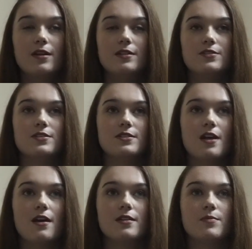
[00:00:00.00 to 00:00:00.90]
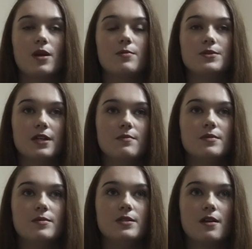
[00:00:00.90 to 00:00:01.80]
it's just not the proper time
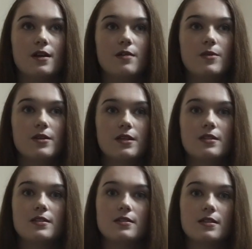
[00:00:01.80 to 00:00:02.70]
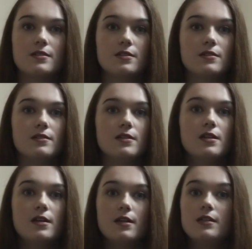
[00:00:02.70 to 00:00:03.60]
to be talking about that since I still
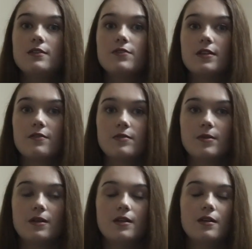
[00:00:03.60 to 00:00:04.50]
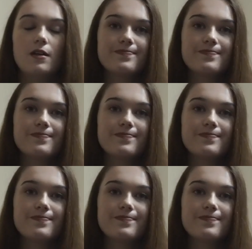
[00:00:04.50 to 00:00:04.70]
live with everybody.